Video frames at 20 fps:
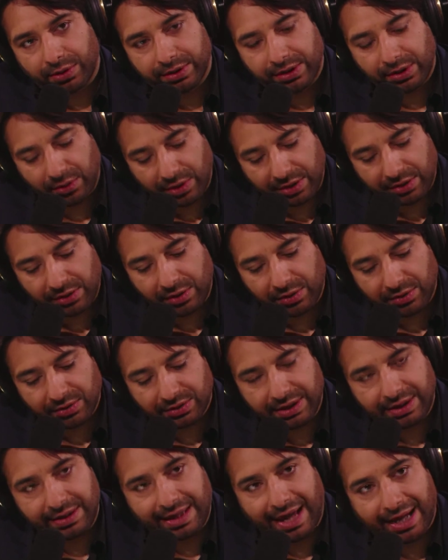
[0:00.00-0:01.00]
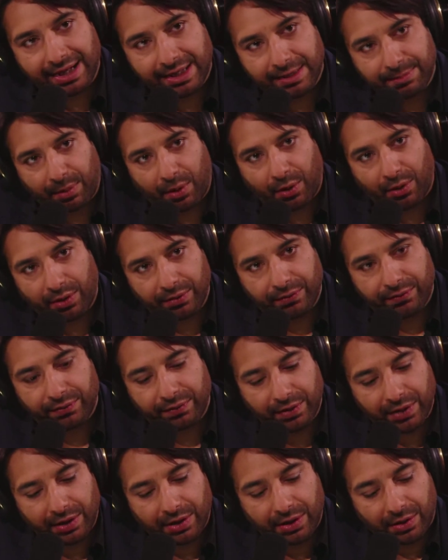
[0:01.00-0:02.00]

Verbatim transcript: Do you do you see that as part of